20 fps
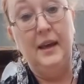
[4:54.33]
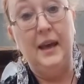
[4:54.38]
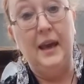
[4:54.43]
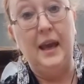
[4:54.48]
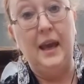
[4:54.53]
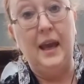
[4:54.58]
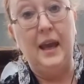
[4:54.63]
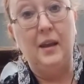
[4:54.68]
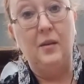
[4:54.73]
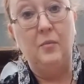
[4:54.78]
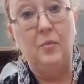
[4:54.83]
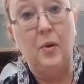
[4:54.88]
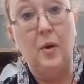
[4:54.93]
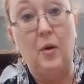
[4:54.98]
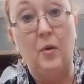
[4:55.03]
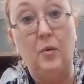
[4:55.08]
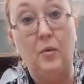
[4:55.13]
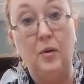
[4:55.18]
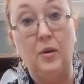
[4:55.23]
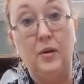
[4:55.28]
and
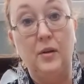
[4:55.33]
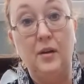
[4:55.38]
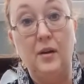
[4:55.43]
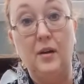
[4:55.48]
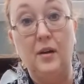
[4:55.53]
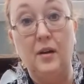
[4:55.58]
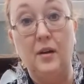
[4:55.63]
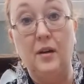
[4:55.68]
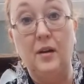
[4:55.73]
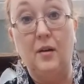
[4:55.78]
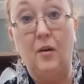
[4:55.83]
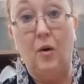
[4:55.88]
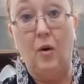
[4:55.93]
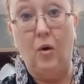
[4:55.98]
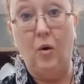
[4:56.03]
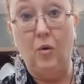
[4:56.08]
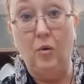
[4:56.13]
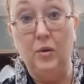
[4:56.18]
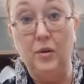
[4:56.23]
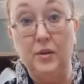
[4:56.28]
poke a
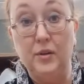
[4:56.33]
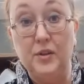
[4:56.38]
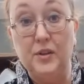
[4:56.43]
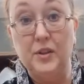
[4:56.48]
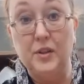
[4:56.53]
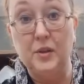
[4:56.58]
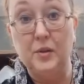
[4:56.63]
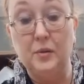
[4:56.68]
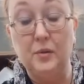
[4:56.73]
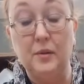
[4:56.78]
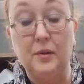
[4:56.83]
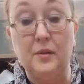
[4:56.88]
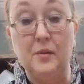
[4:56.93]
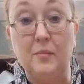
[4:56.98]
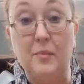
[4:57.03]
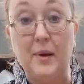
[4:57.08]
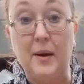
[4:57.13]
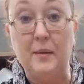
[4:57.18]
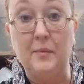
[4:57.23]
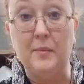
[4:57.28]
hole or 2 in the
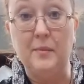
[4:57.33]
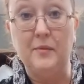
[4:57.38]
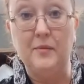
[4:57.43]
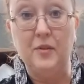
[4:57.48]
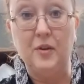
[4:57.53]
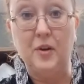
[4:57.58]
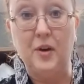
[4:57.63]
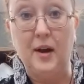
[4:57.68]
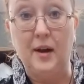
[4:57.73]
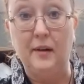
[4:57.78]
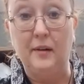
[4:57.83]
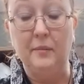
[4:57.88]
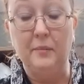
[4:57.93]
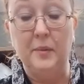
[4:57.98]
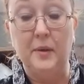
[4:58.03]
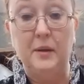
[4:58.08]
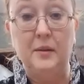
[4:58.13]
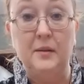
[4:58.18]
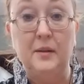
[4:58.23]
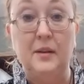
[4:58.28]
bottom of your cup
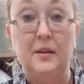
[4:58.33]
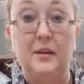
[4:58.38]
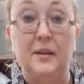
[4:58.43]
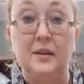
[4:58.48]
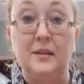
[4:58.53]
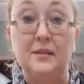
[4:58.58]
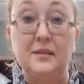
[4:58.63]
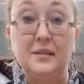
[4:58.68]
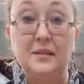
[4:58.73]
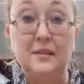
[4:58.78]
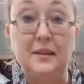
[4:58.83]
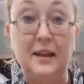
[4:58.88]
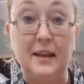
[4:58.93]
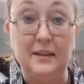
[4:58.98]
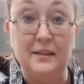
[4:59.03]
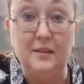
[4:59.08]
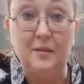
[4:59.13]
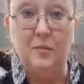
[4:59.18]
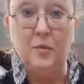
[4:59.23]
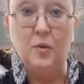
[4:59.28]
to let
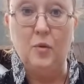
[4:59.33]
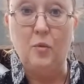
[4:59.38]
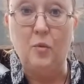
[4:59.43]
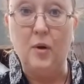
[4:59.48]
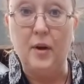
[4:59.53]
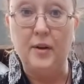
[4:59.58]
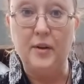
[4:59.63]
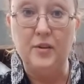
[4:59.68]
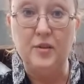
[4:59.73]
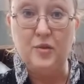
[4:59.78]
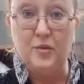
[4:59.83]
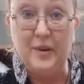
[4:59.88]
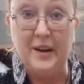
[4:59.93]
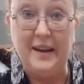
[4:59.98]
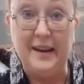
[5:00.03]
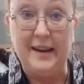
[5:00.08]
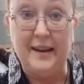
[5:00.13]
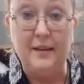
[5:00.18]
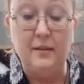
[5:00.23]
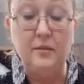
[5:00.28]
some of the water drain
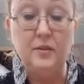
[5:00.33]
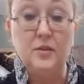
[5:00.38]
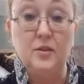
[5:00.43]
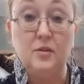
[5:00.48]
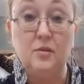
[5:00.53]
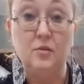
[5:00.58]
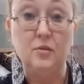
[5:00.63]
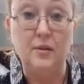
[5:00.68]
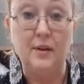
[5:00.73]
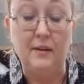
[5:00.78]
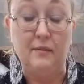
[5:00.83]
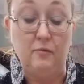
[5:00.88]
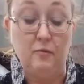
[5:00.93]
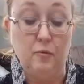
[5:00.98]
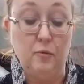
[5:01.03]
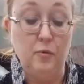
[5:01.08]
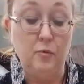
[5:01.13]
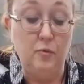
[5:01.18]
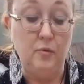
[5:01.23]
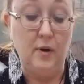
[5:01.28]
out so you don't have root
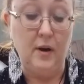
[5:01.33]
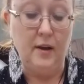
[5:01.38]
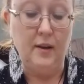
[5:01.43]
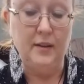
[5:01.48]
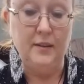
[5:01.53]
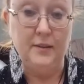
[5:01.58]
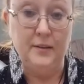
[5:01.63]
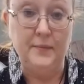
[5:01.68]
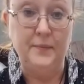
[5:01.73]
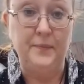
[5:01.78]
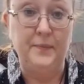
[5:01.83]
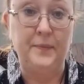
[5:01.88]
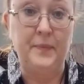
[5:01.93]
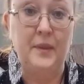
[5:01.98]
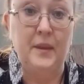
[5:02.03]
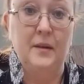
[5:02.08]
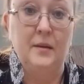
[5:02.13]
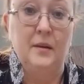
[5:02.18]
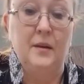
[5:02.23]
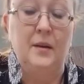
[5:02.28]
rot.
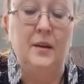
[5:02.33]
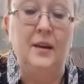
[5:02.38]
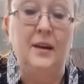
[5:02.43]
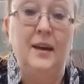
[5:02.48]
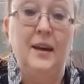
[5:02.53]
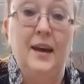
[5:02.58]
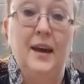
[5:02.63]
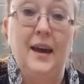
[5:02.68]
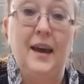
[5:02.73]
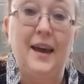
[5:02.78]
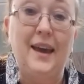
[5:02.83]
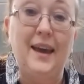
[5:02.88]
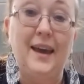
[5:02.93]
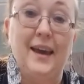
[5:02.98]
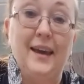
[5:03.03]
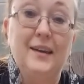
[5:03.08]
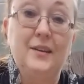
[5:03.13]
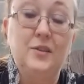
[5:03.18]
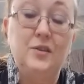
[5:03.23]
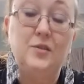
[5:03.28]

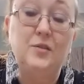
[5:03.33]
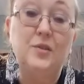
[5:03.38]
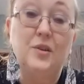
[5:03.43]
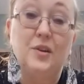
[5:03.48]
And you can